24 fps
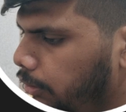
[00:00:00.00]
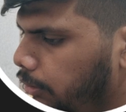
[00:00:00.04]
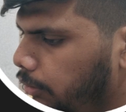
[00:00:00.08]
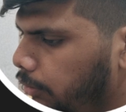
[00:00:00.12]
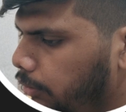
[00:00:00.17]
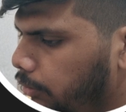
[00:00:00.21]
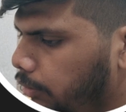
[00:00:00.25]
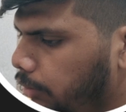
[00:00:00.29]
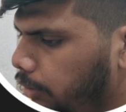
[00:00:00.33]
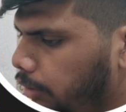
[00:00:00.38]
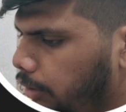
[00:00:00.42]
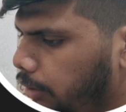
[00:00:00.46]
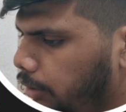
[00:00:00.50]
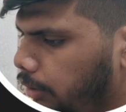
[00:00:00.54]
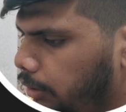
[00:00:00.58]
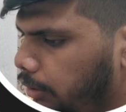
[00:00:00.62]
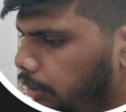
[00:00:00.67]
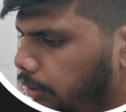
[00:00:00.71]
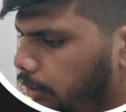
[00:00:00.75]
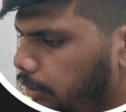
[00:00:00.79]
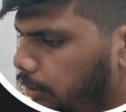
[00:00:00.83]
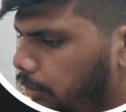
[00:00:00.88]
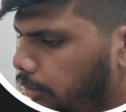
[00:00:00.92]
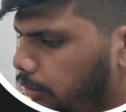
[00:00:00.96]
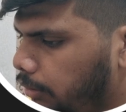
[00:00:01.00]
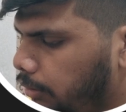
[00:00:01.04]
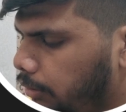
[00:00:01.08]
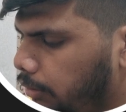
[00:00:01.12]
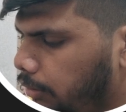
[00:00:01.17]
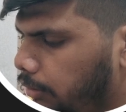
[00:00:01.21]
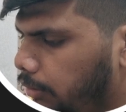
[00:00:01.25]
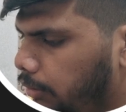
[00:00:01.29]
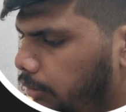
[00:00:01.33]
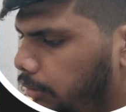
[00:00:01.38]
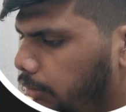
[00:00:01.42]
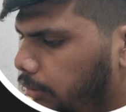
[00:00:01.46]
Okay,
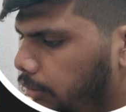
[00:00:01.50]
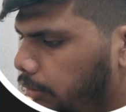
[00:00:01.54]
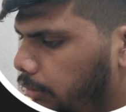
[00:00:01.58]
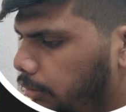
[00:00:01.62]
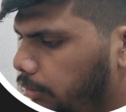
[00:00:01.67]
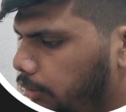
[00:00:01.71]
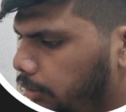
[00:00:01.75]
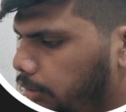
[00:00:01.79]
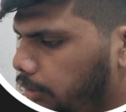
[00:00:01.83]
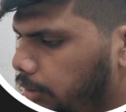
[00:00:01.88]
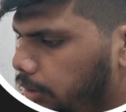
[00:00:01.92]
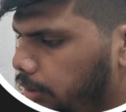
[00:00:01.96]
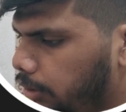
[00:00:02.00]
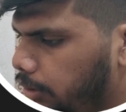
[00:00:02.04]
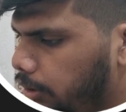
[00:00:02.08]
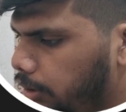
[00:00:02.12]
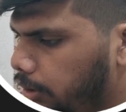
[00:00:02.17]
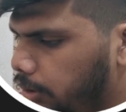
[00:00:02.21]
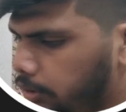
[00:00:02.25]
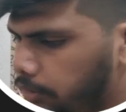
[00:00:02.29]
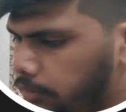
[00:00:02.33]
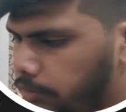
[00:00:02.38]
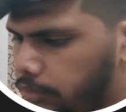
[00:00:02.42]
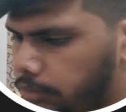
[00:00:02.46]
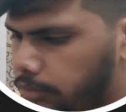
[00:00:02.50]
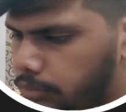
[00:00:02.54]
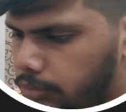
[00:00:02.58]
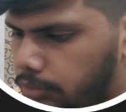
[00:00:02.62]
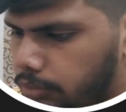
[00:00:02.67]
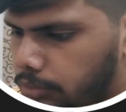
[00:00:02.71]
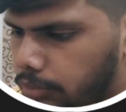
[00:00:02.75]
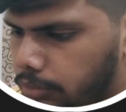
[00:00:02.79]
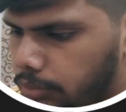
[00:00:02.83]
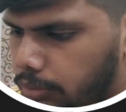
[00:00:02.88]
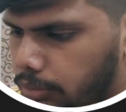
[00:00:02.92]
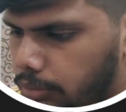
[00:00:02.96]
this case we
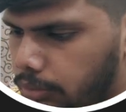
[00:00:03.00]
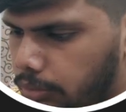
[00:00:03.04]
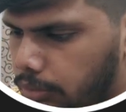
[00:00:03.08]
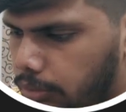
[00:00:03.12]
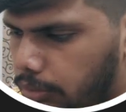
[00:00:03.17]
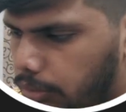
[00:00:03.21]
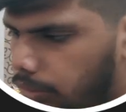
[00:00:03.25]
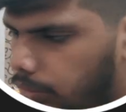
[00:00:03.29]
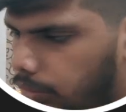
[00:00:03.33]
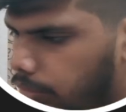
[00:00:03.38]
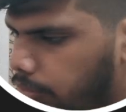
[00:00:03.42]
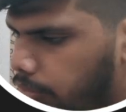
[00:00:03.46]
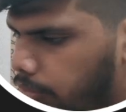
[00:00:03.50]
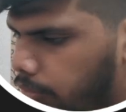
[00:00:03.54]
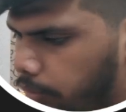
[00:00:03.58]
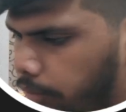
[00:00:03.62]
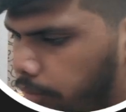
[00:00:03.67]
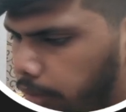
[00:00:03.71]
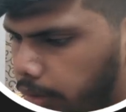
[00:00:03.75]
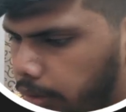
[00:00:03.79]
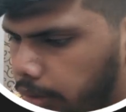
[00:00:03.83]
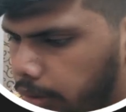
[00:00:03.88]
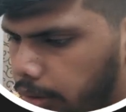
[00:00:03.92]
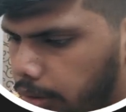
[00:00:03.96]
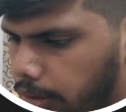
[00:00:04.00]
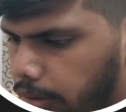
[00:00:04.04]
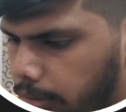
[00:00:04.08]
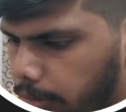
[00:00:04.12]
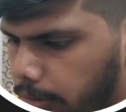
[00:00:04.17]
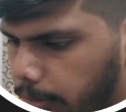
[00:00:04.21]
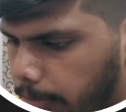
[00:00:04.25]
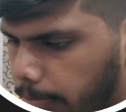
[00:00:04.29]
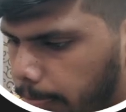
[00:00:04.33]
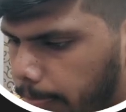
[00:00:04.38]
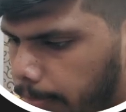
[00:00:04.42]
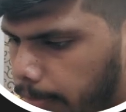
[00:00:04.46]
should also handle.
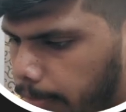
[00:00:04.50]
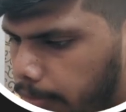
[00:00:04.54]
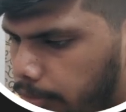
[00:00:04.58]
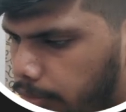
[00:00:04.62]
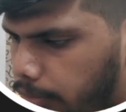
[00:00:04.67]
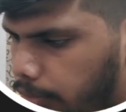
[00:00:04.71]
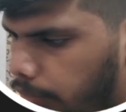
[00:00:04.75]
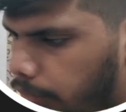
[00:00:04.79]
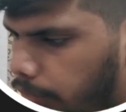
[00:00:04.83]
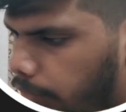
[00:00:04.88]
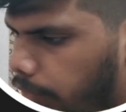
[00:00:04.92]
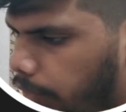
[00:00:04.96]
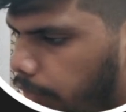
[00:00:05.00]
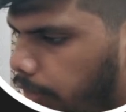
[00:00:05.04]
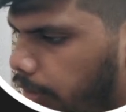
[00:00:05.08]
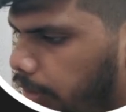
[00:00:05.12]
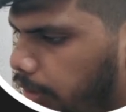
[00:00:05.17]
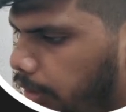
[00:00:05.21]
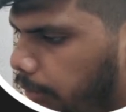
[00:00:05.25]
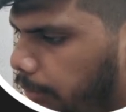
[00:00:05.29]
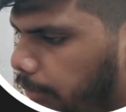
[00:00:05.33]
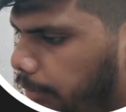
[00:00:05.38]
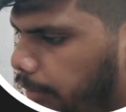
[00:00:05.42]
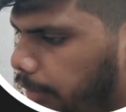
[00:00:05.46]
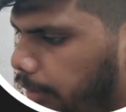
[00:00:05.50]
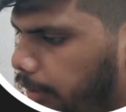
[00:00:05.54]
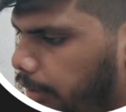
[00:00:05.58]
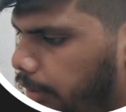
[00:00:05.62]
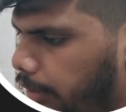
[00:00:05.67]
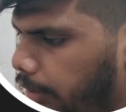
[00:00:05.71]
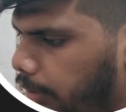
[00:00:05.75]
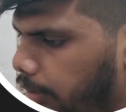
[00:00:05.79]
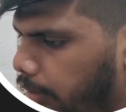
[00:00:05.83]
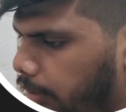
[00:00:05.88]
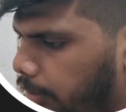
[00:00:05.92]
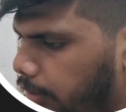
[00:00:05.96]
So what is happening
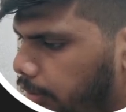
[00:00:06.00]
here?